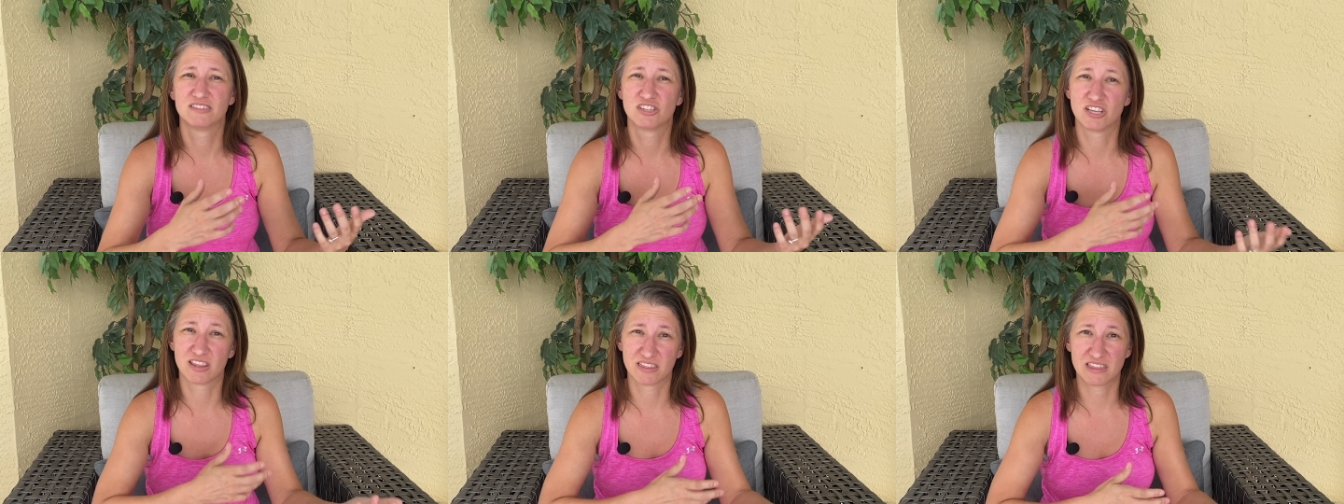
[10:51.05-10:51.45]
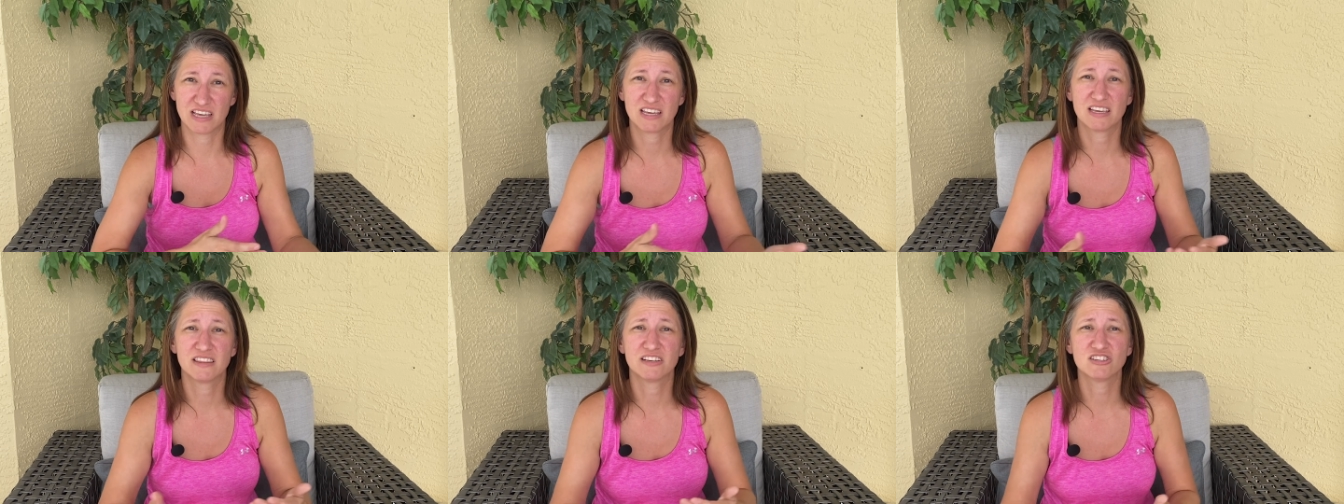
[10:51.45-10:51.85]
to
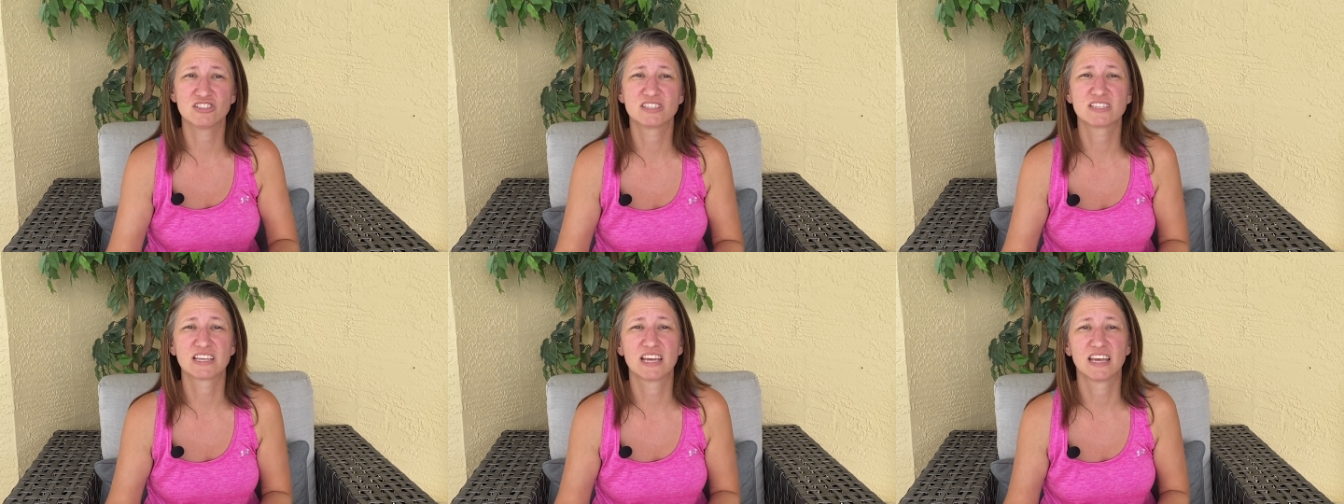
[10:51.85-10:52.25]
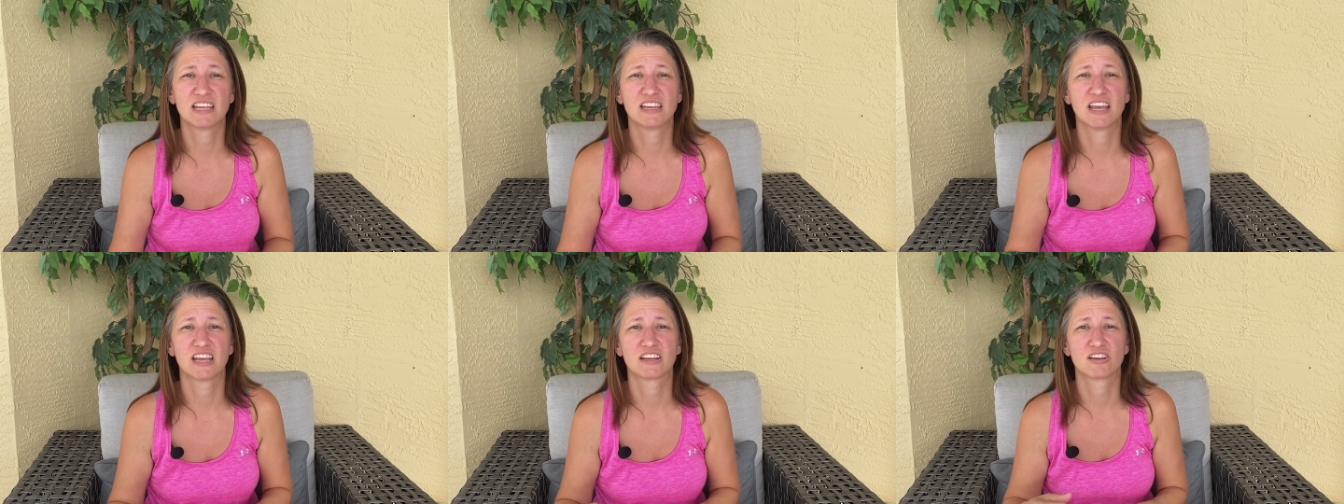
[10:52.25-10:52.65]
thicken their skin
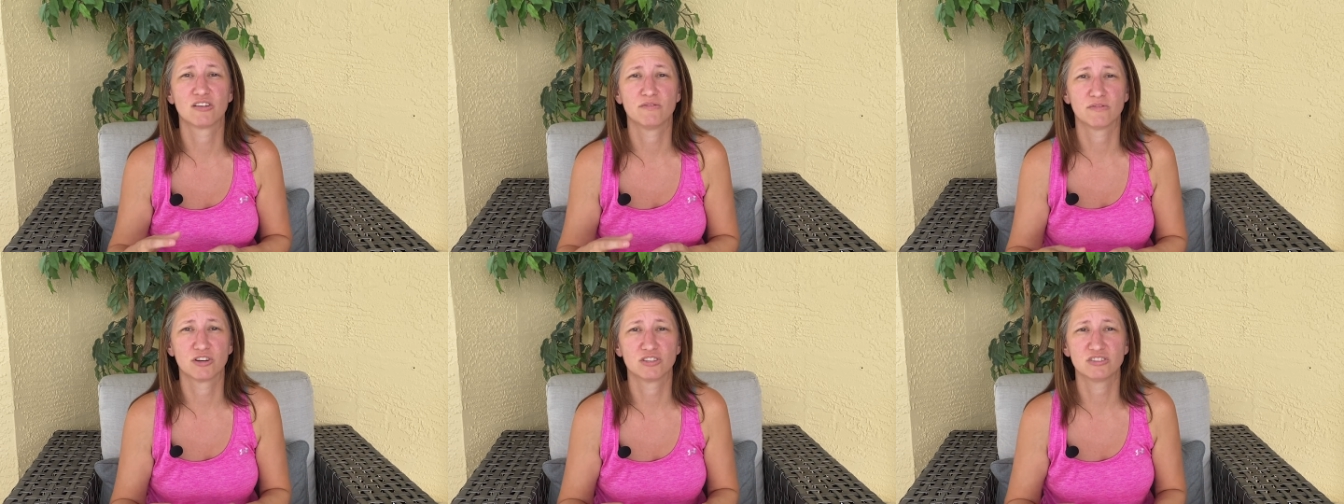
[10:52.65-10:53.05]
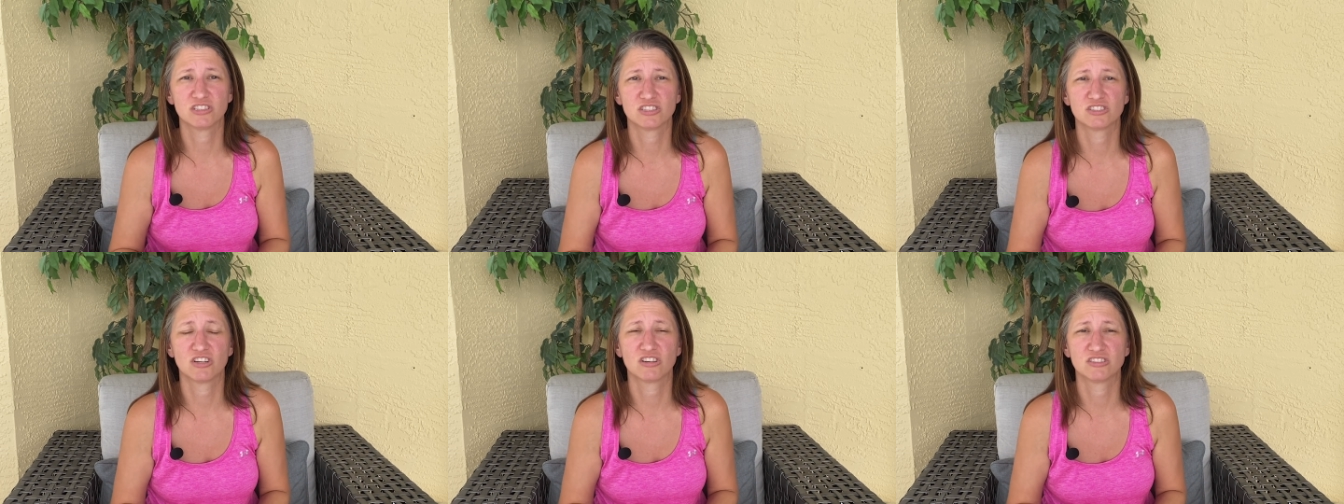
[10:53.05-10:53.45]
and convert the
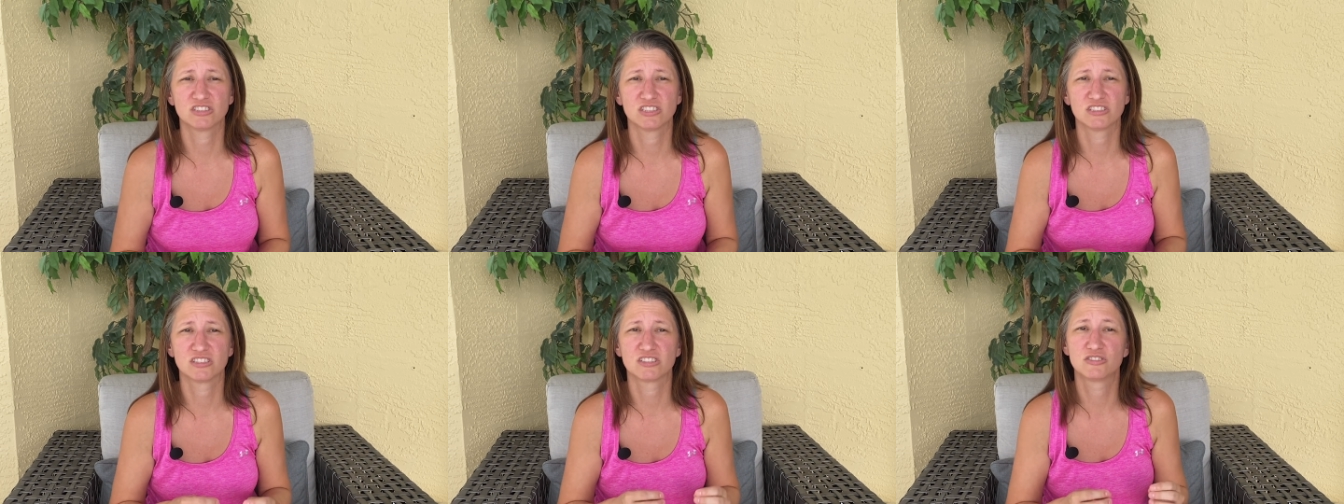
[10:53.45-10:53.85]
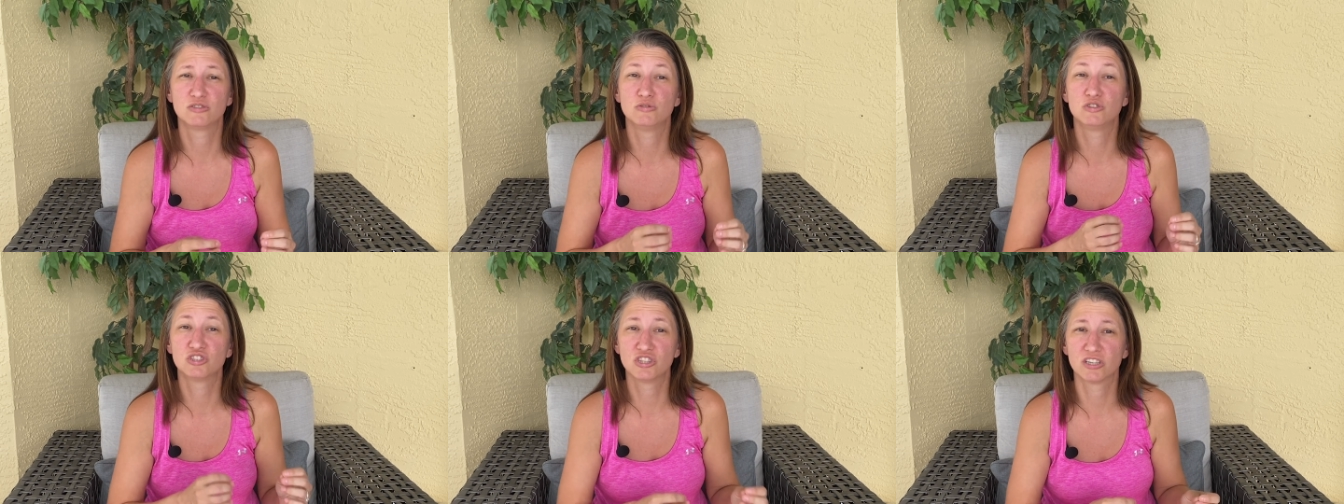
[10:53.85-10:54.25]
starches
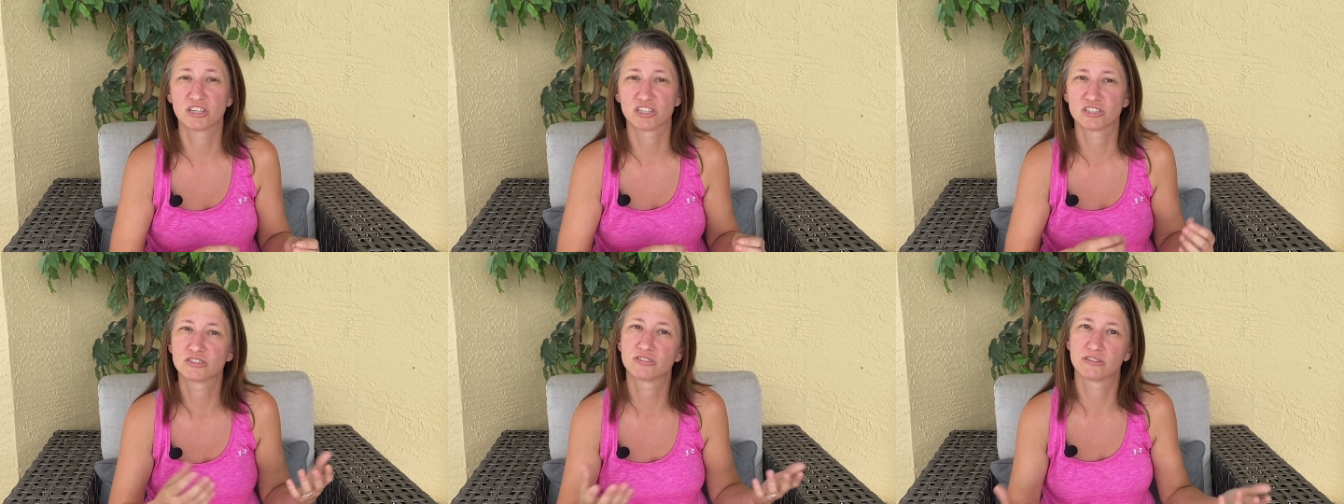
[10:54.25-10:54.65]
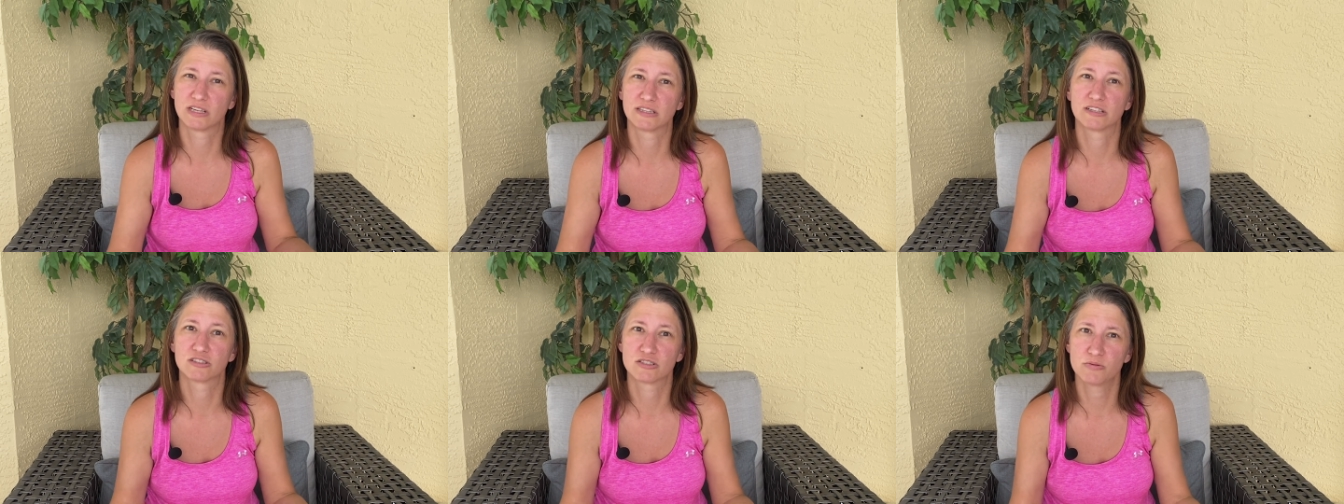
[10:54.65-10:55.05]
to sugar so
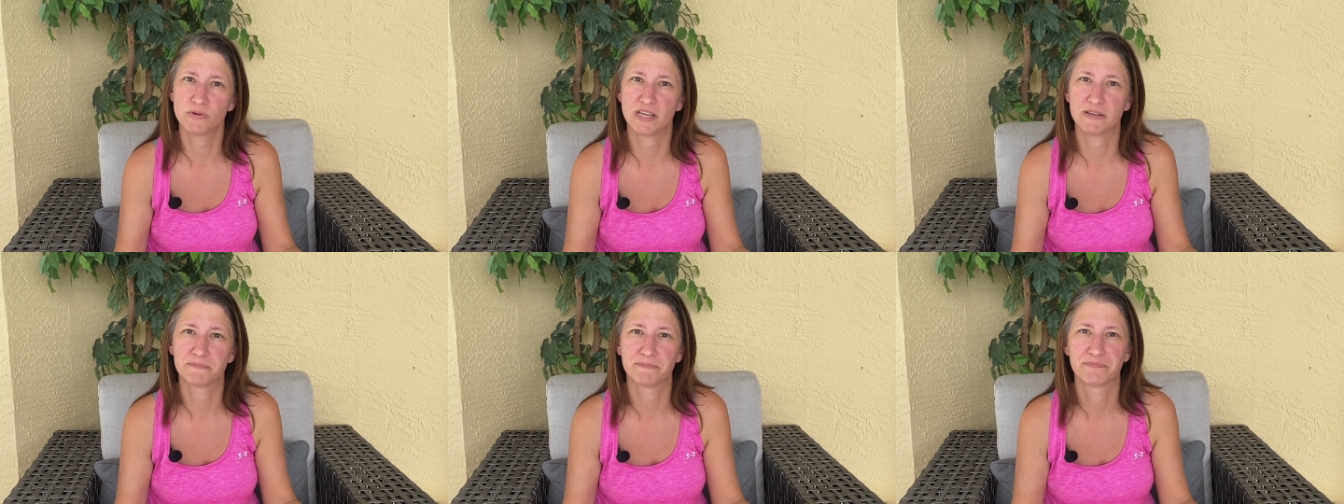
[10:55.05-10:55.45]
that they're sweet.